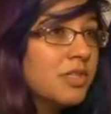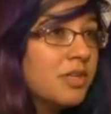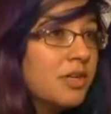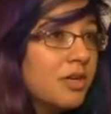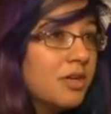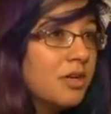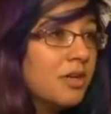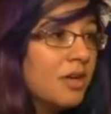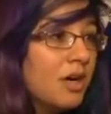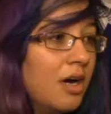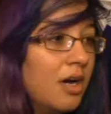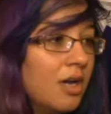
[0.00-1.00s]
there.
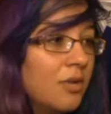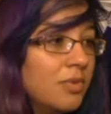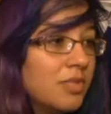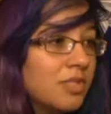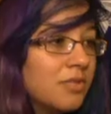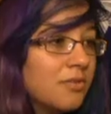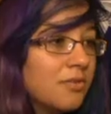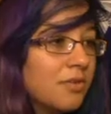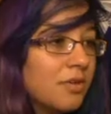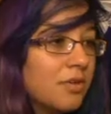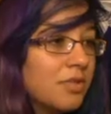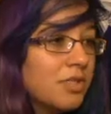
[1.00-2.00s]
I was the
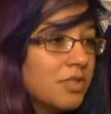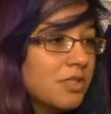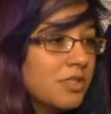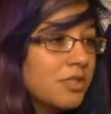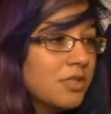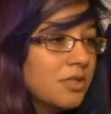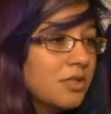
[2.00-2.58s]
first.